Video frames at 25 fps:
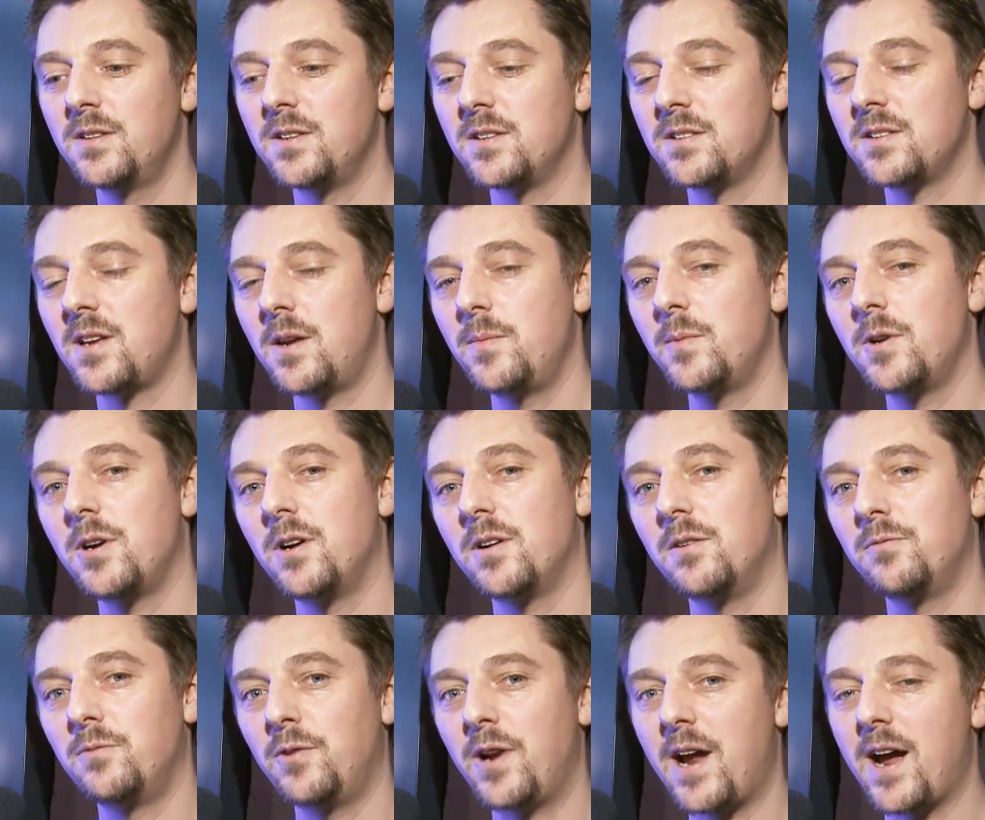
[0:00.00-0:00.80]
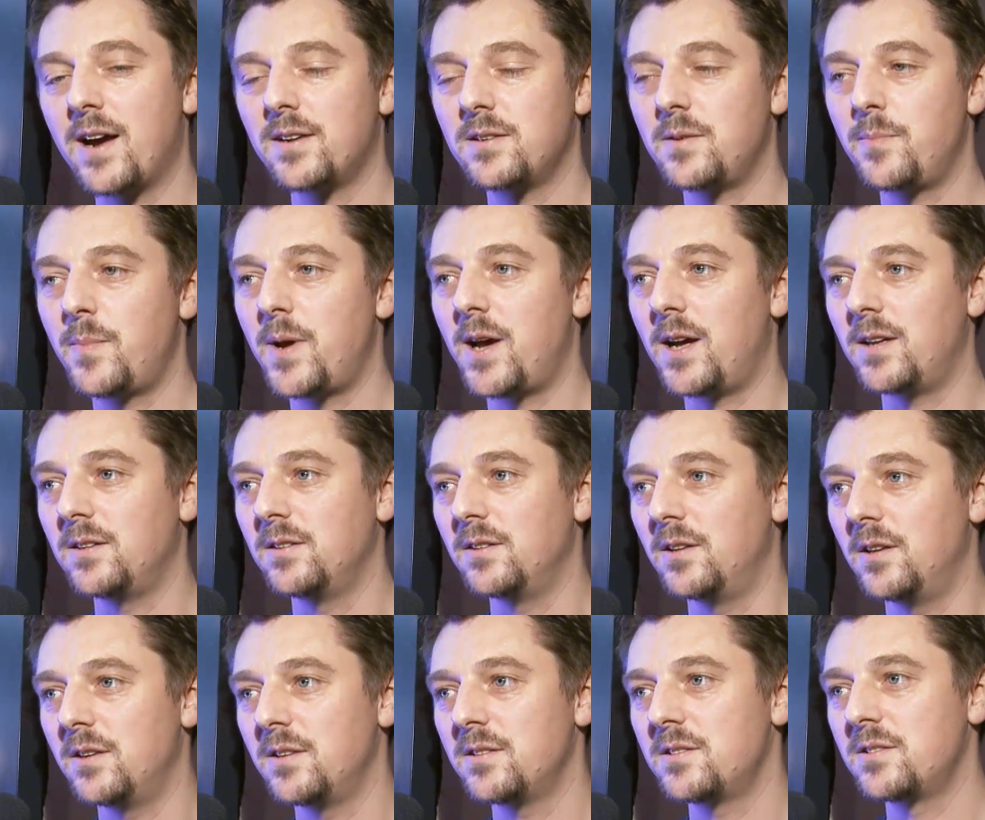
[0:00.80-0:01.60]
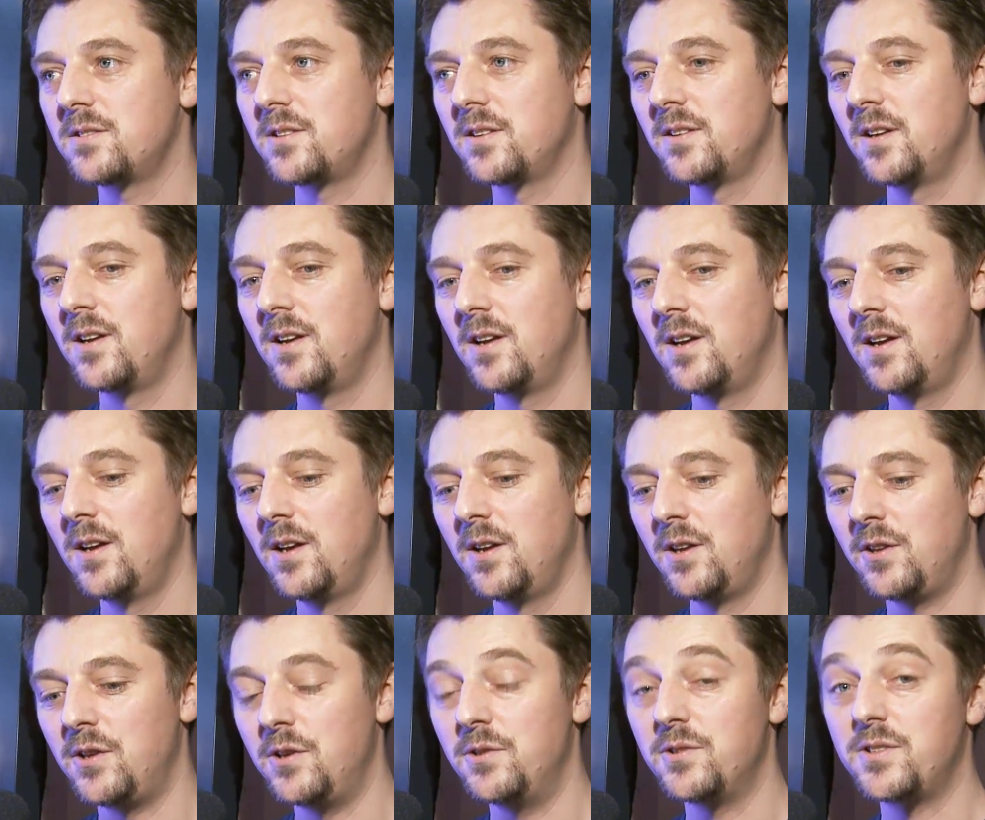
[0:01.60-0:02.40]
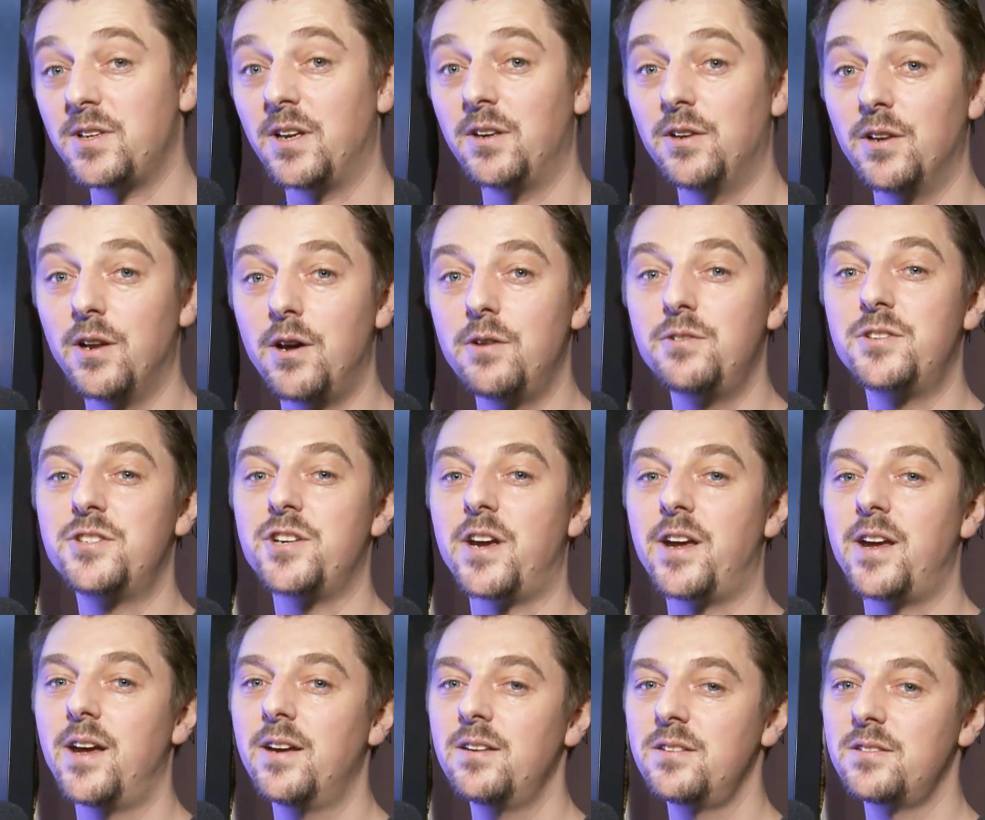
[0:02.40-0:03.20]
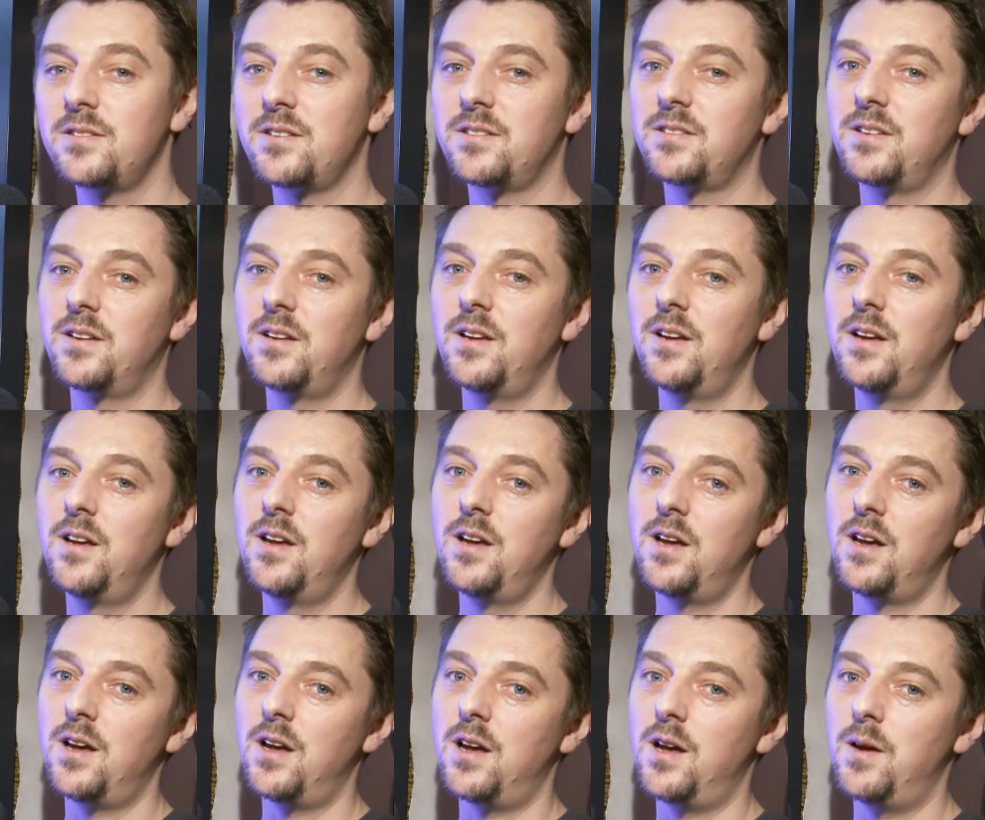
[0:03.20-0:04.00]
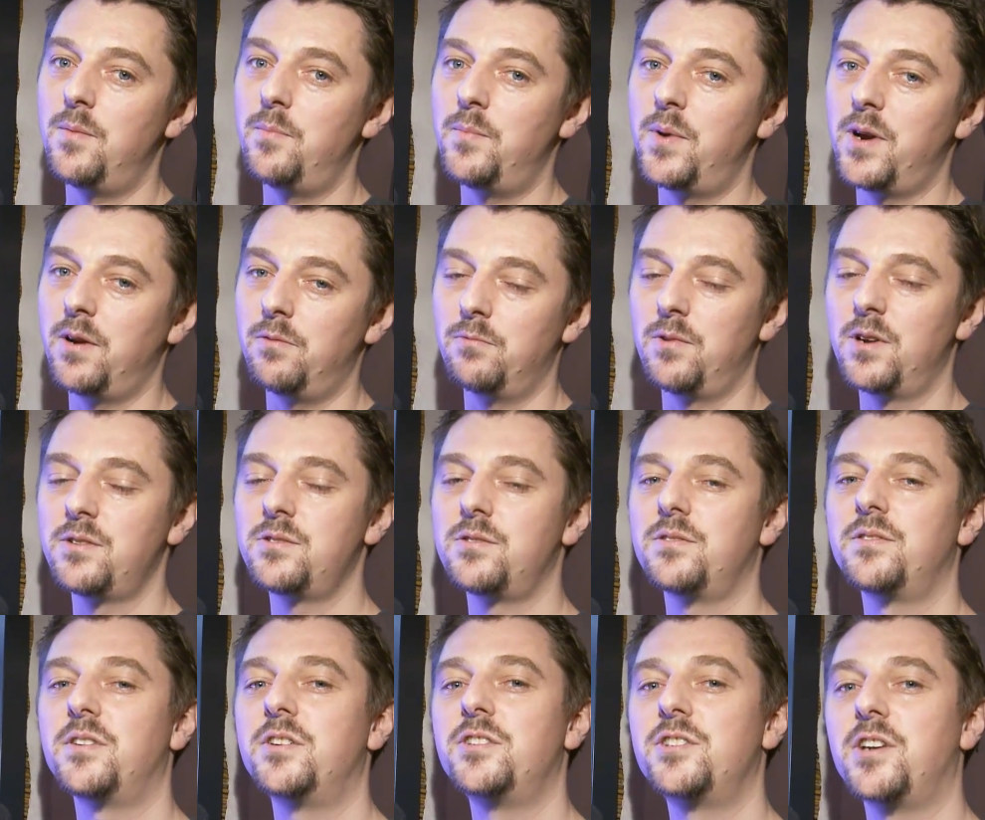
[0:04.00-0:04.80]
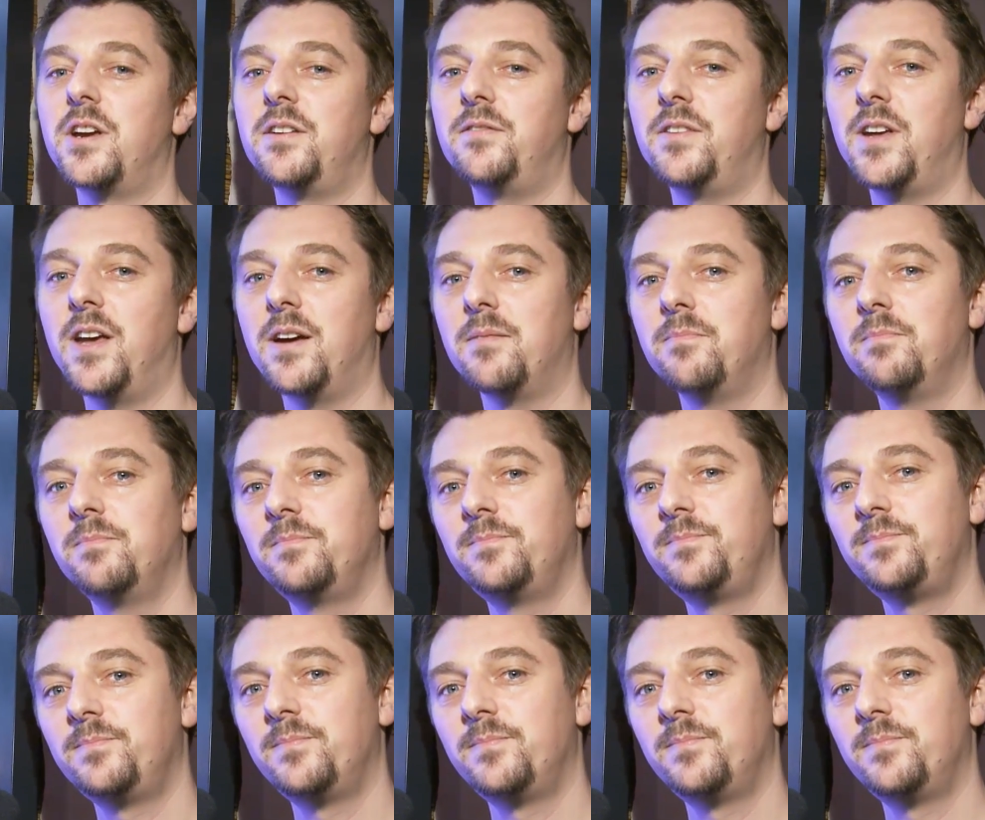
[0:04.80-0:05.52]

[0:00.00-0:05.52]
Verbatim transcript: the same kind of reactor pattern that's used in Node.js, um, but it runs on the JVM.